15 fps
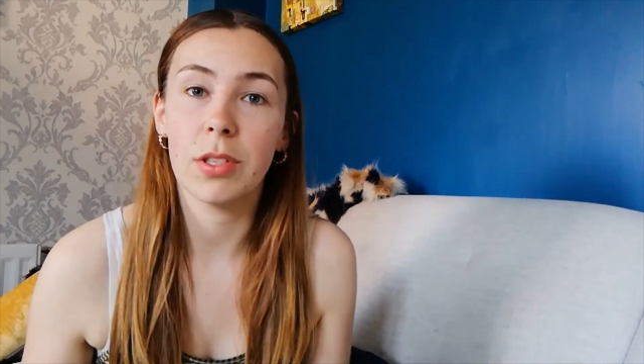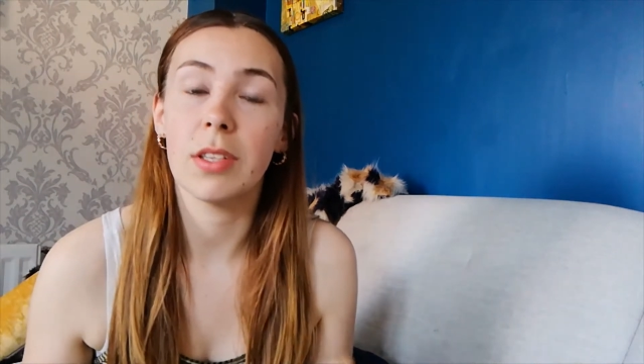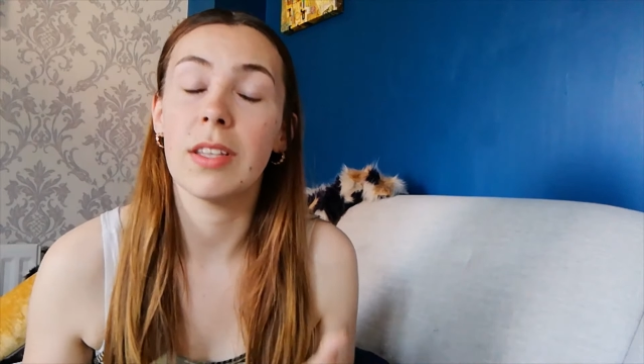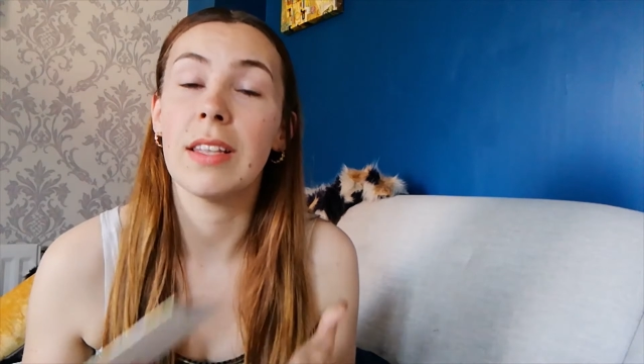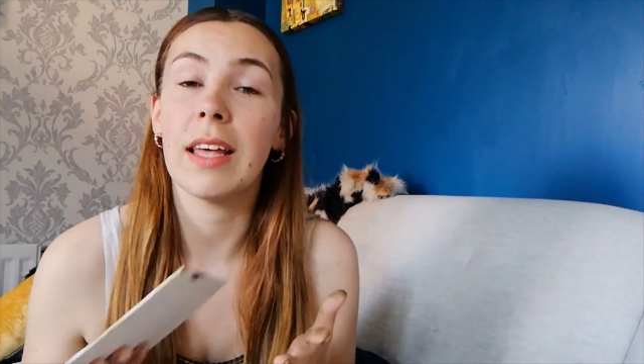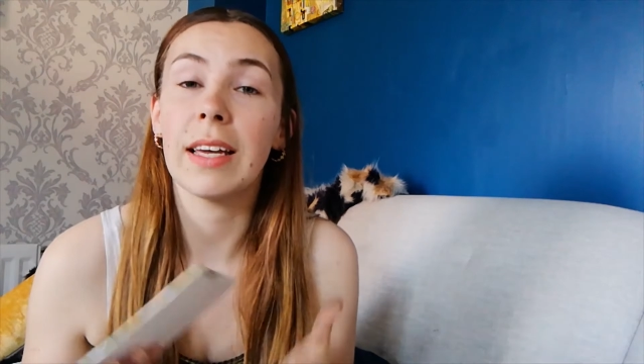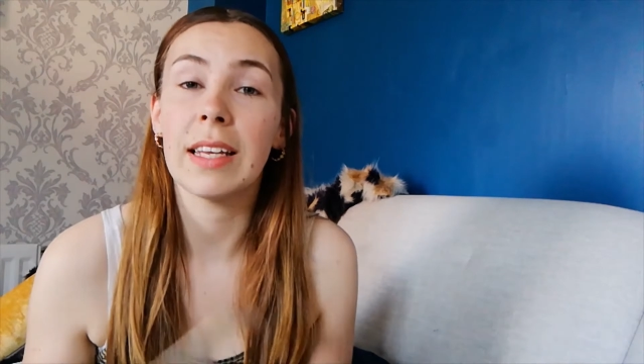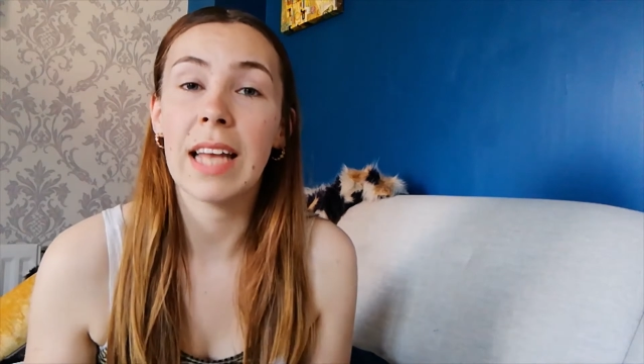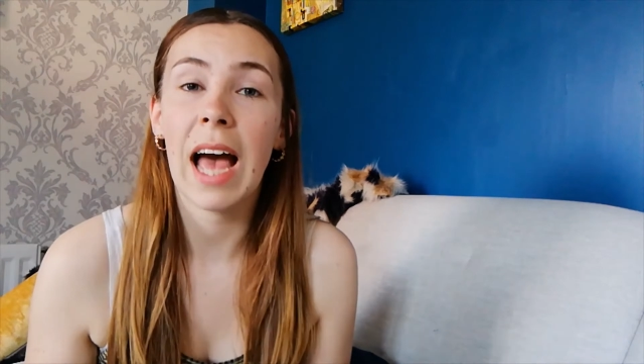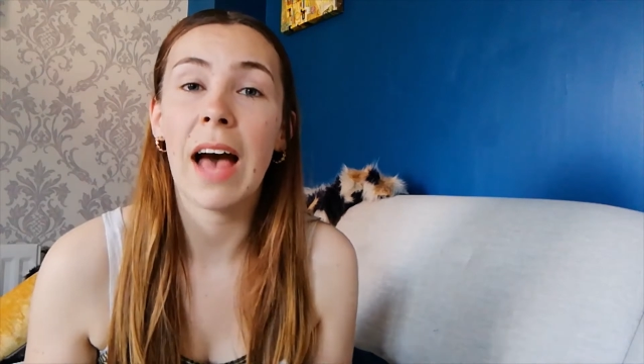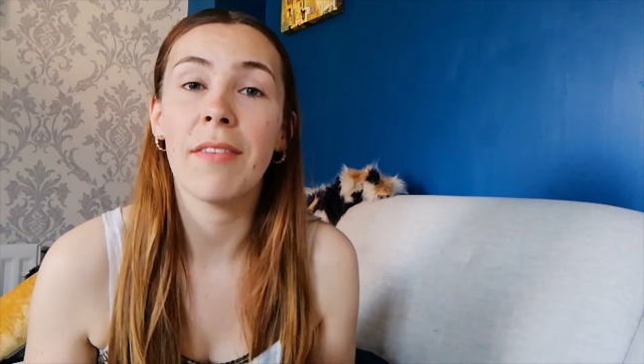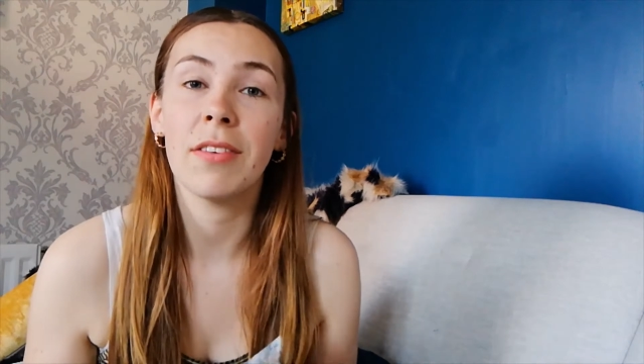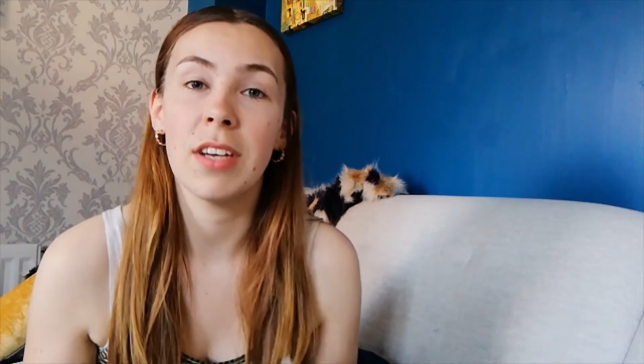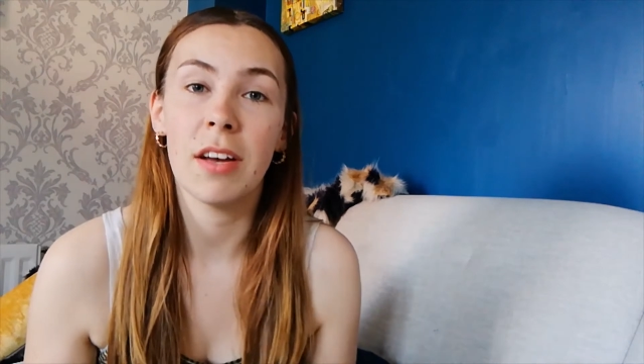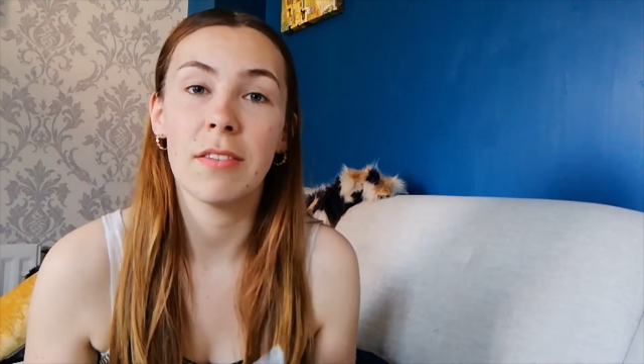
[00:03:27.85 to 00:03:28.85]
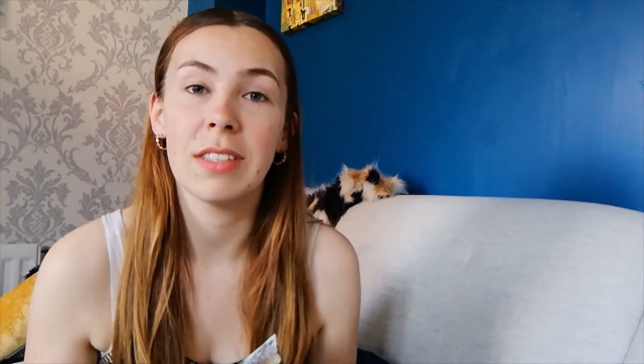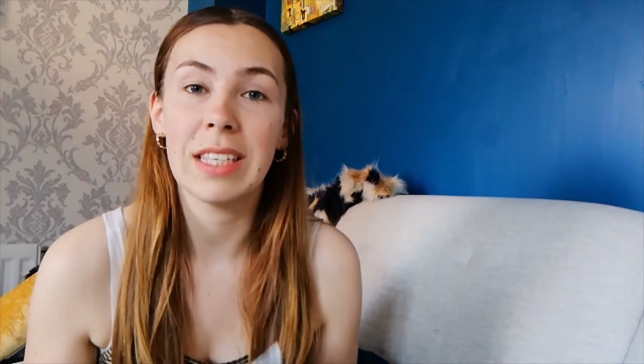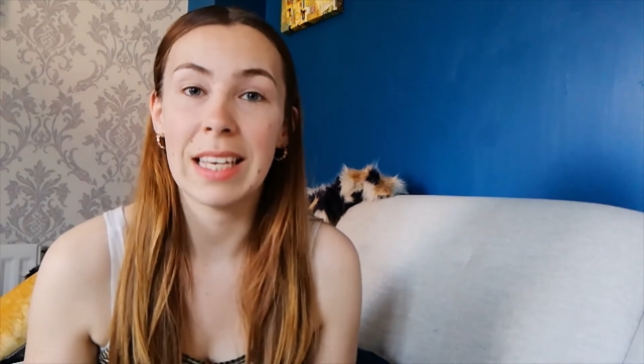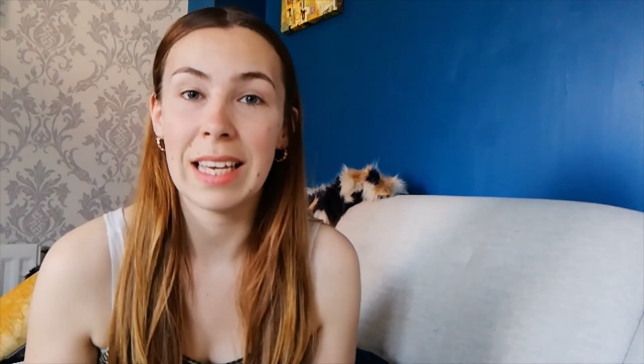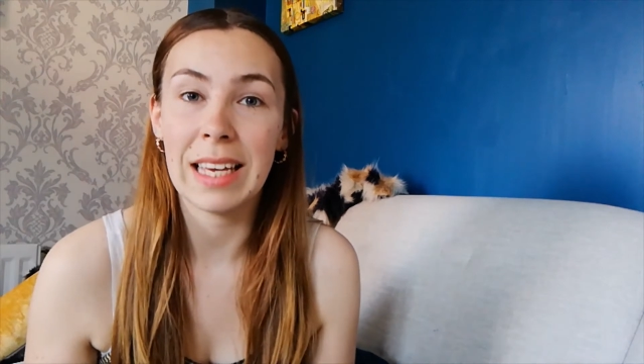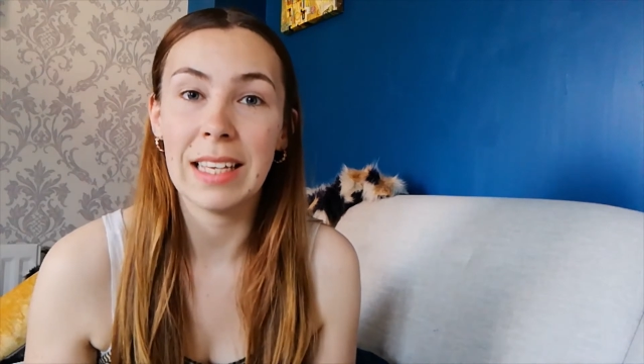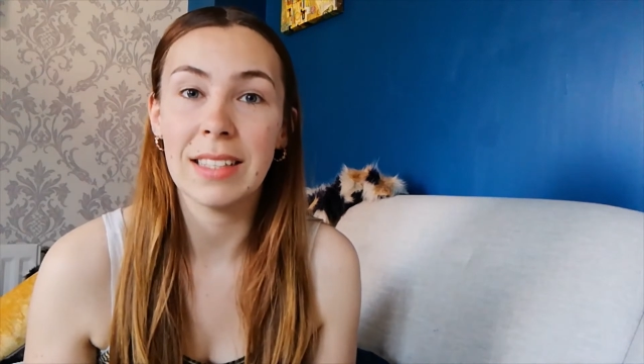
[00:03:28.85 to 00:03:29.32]
that they could have enough to
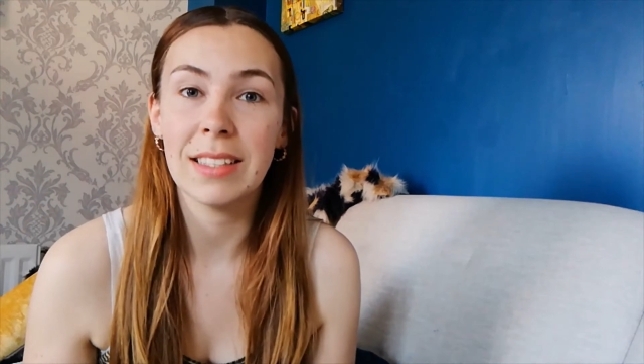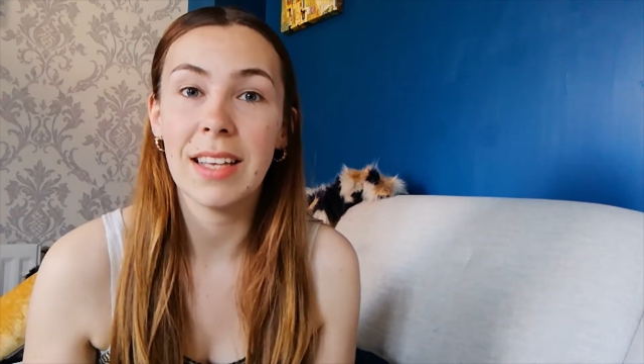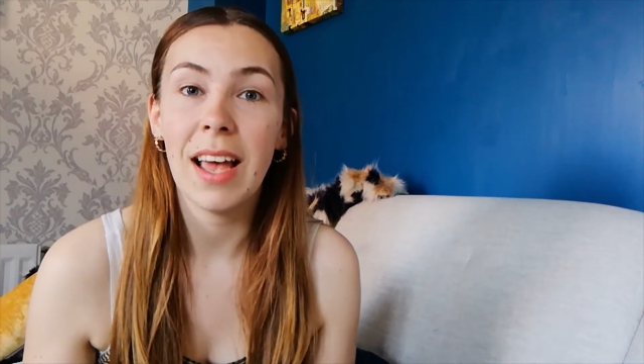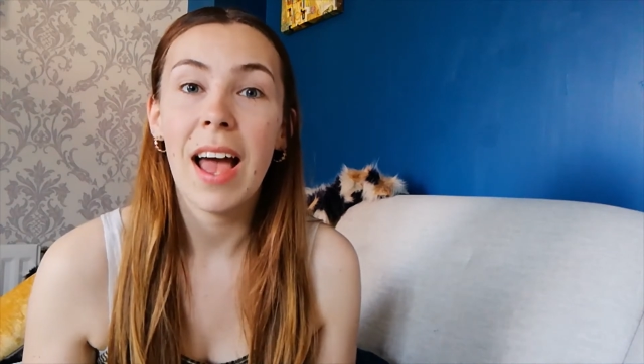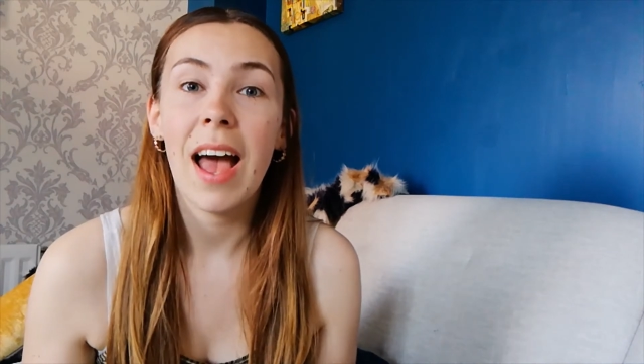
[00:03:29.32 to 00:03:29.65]
eat.